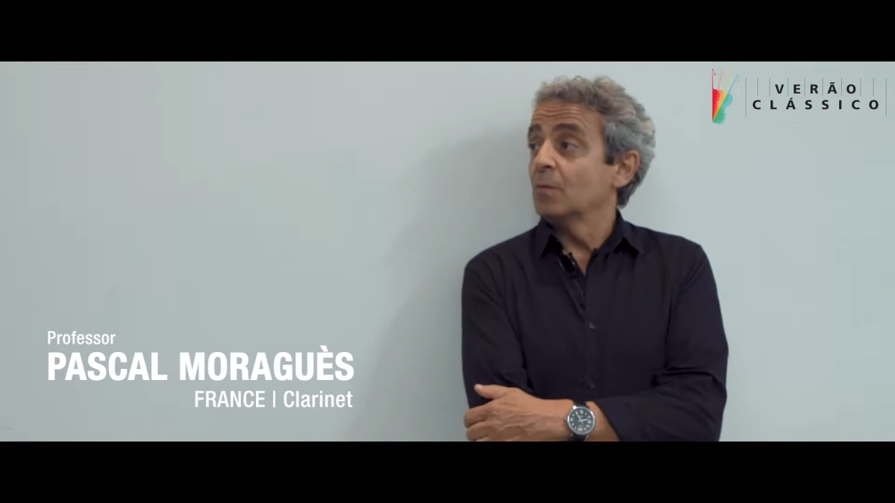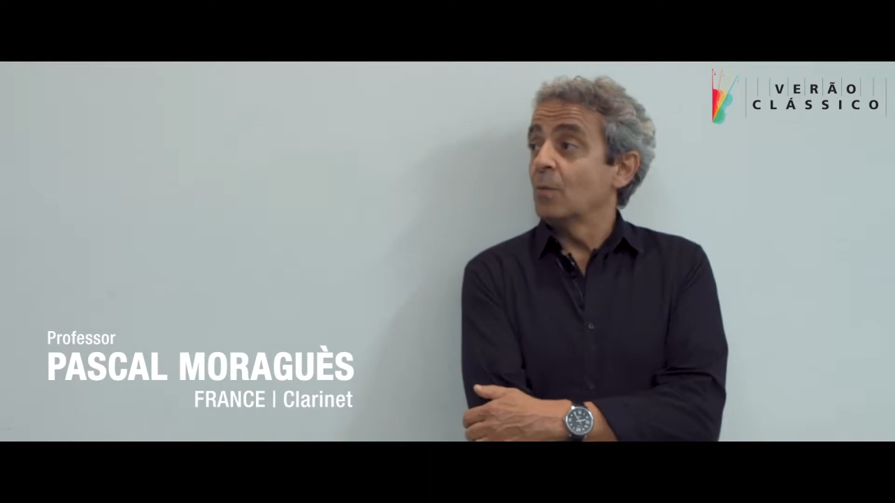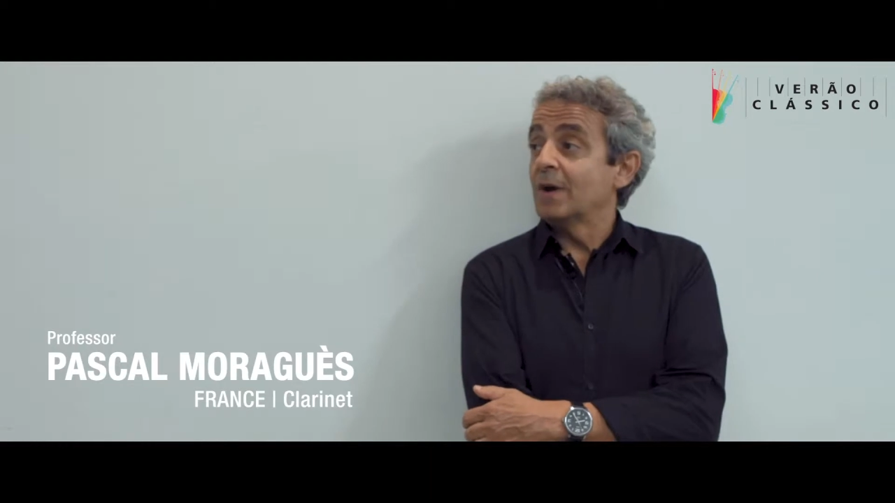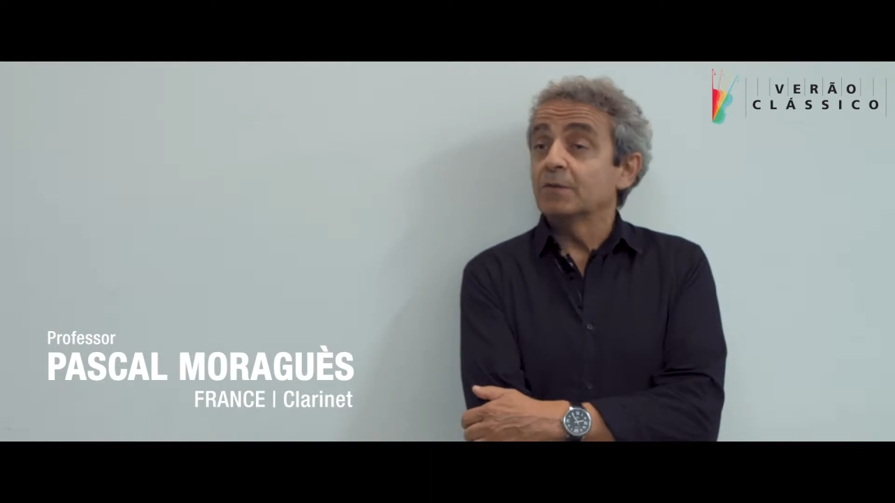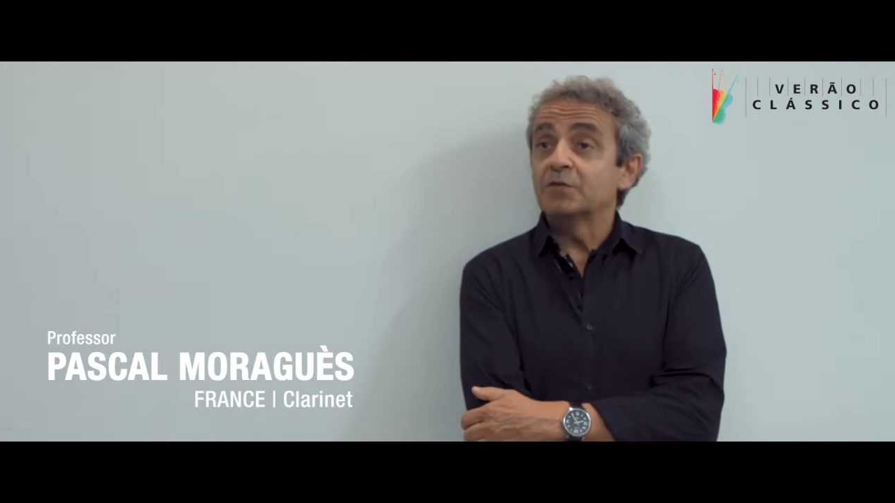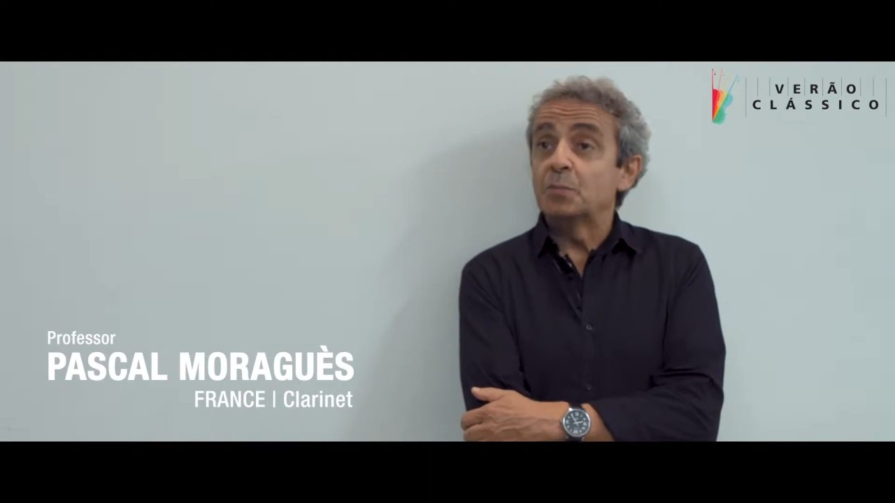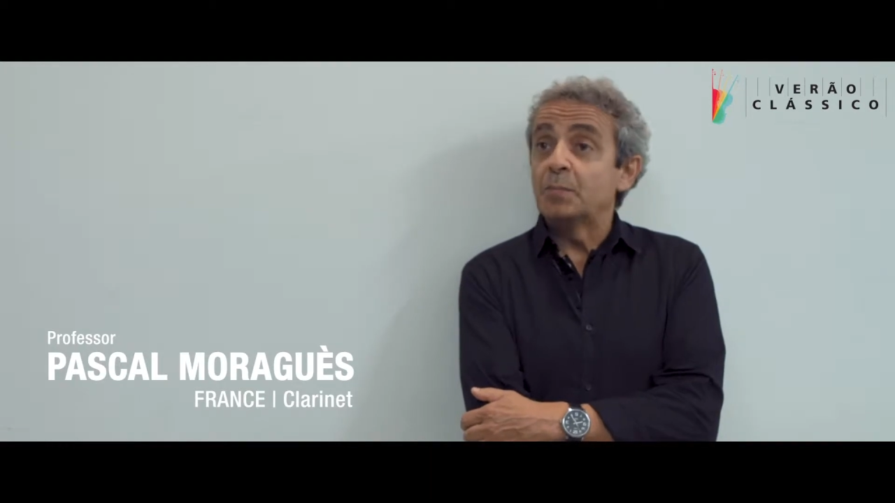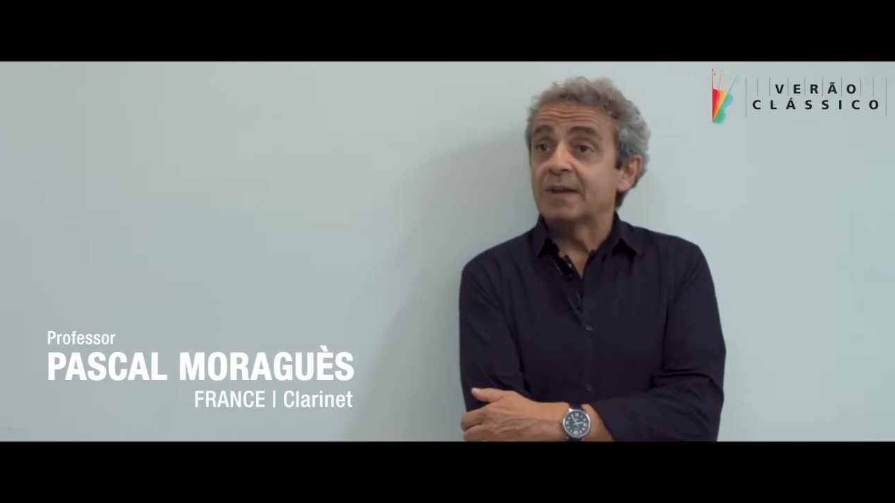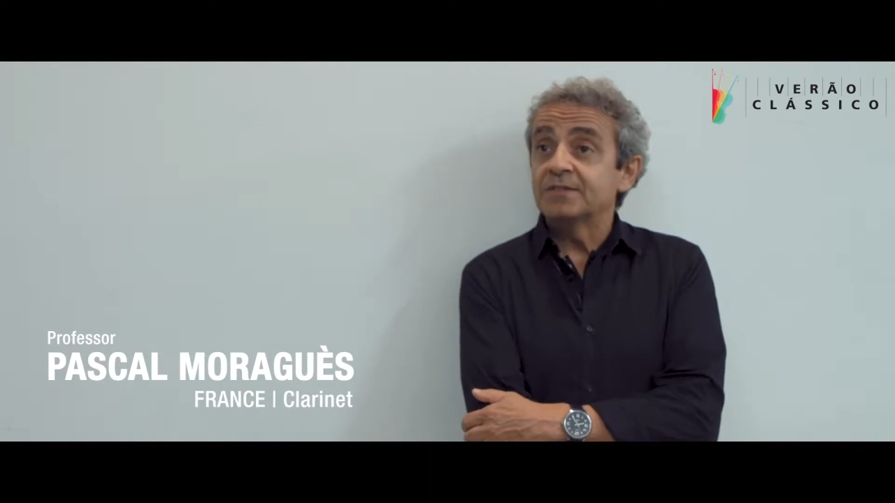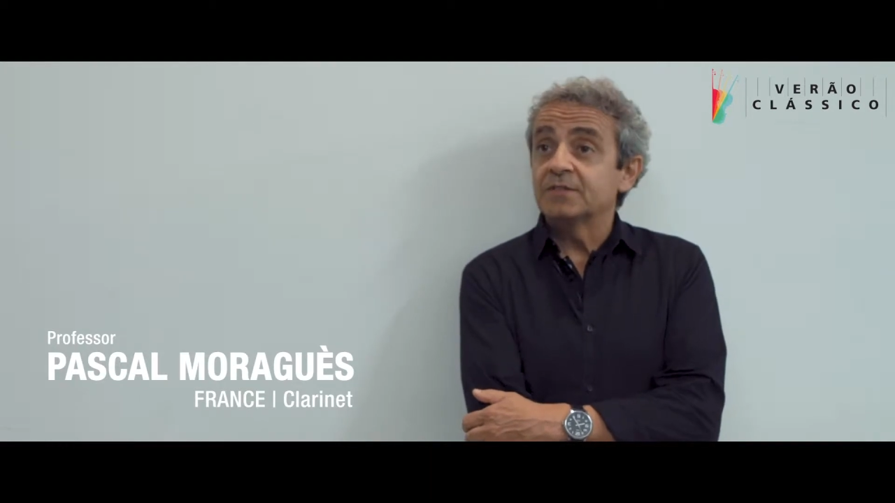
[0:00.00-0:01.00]
one of the
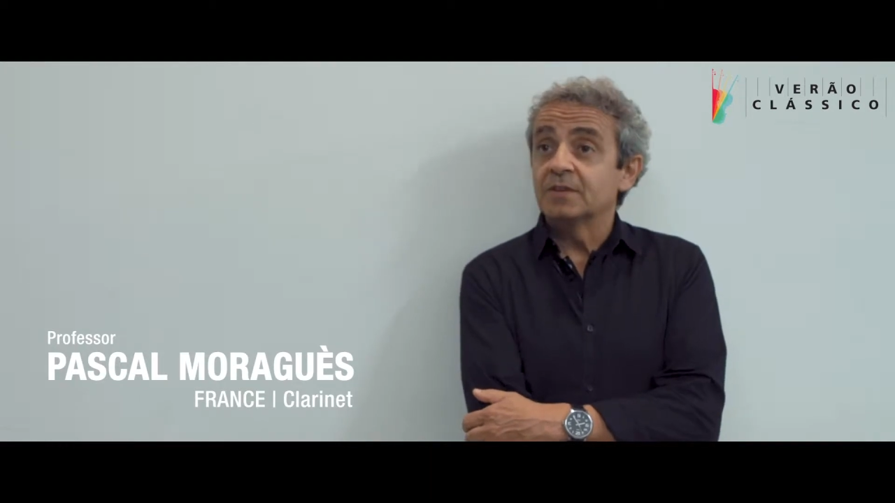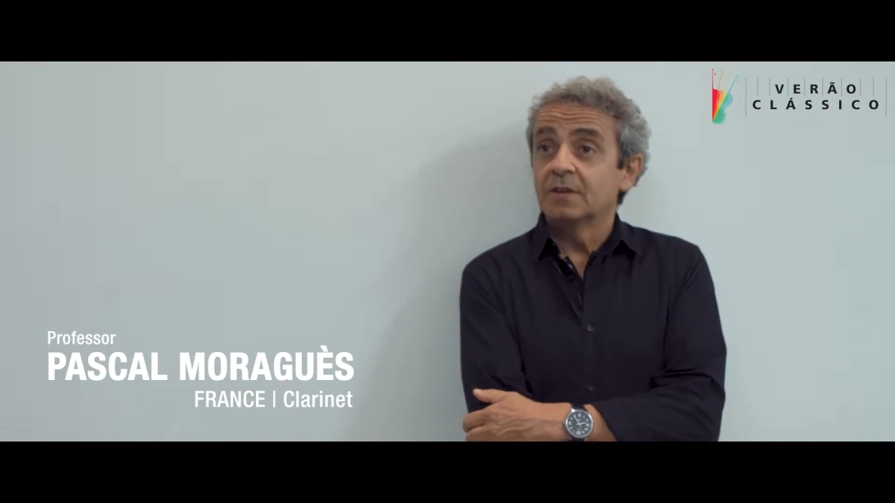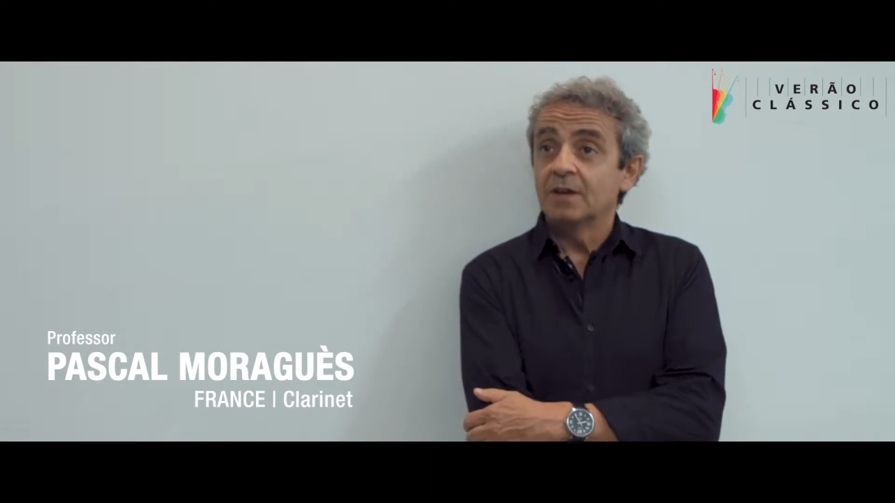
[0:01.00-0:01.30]
best